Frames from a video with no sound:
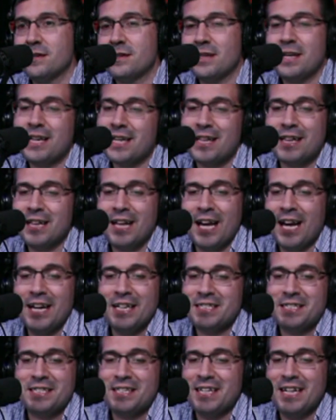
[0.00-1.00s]
Like
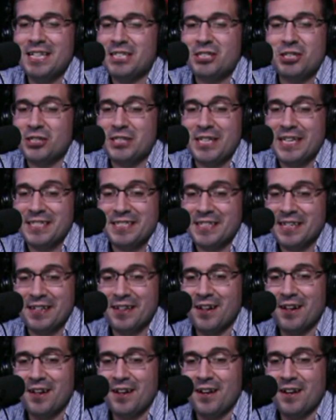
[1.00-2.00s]
it just
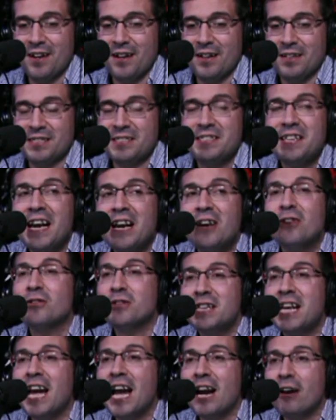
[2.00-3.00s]
isn't.
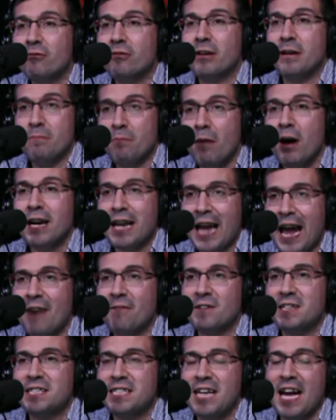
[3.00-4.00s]
Singletary might
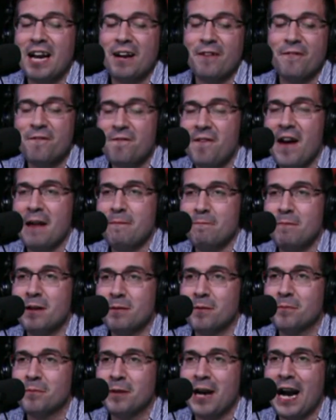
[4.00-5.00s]
have to take a vet
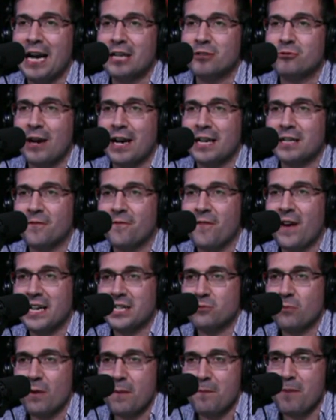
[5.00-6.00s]
minimum contract to
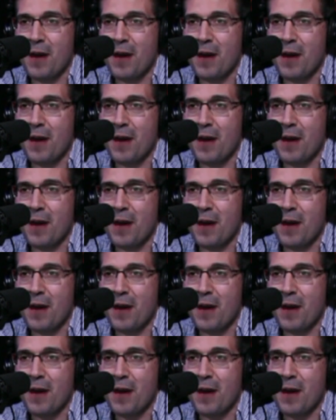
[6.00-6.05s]
find his way